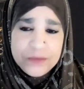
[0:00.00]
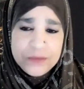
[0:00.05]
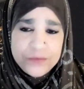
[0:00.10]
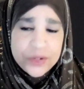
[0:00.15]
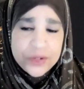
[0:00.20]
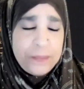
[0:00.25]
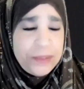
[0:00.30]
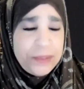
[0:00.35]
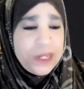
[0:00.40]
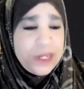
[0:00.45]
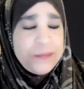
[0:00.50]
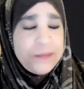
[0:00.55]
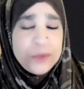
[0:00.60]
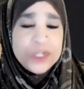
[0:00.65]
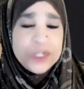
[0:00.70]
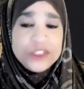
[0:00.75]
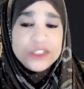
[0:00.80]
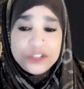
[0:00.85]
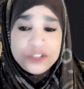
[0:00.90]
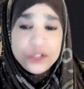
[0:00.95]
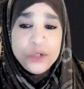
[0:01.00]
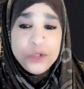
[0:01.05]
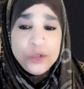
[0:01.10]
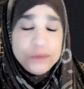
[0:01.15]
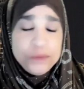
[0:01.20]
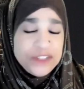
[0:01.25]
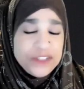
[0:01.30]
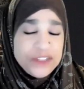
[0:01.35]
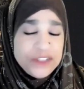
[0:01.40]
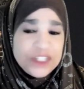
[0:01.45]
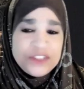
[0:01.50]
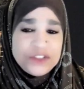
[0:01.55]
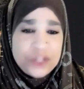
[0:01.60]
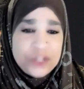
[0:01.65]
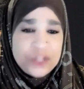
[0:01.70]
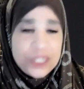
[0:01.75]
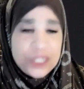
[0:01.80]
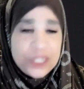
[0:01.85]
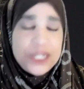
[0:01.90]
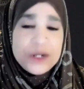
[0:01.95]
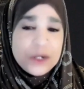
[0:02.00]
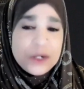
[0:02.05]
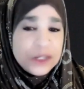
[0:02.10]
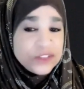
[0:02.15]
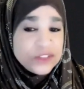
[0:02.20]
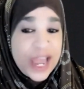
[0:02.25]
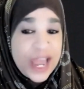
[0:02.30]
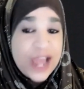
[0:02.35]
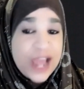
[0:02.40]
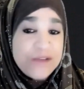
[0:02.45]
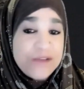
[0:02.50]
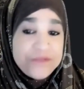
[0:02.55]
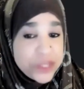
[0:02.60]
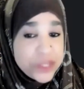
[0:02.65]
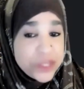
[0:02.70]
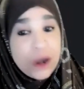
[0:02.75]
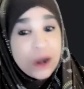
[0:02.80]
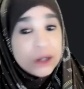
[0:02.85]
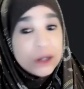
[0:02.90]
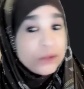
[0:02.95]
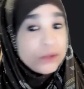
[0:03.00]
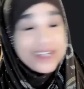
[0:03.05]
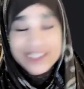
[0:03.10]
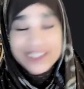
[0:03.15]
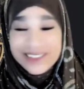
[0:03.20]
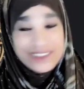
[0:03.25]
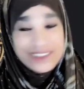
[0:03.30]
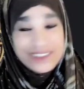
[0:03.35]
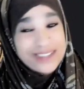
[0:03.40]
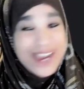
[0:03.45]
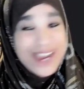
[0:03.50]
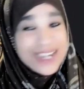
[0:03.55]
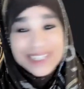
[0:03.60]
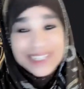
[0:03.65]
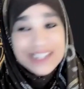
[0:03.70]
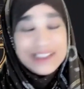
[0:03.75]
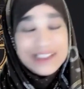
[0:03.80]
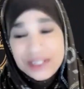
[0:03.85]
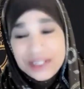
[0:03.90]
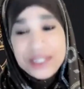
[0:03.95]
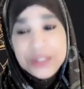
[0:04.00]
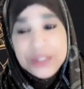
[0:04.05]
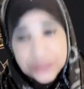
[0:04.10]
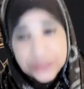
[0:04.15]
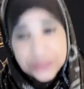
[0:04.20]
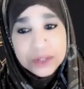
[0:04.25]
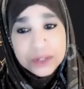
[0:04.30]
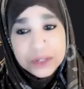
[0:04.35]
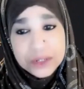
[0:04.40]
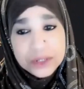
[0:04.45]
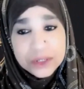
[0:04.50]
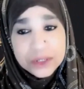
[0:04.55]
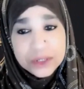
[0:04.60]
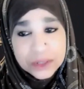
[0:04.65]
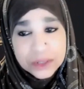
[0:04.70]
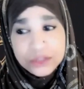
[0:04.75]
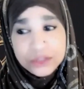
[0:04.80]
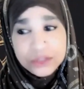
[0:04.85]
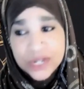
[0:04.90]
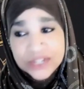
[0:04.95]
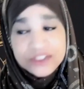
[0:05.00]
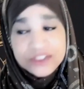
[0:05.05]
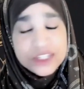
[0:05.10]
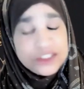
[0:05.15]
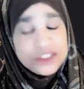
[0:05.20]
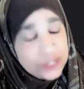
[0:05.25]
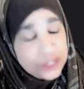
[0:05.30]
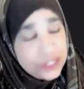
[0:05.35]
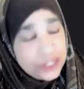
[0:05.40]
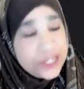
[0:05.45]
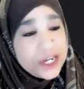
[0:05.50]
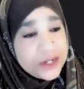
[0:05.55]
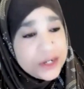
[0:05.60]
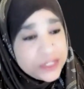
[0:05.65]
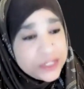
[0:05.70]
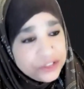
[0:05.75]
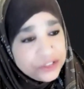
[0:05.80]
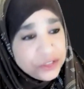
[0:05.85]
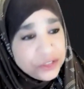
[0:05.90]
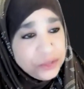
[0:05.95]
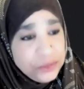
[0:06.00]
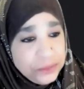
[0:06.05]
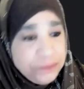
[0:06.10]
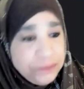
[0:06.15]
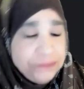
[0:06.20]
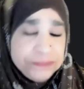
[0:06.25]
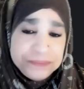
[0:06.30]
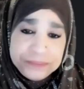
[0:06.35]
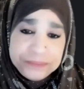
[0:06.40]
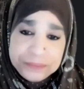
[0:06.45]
For the people in Zoom, is this clear? Because half of y'all don't understand this either. Is this clear in Zoom?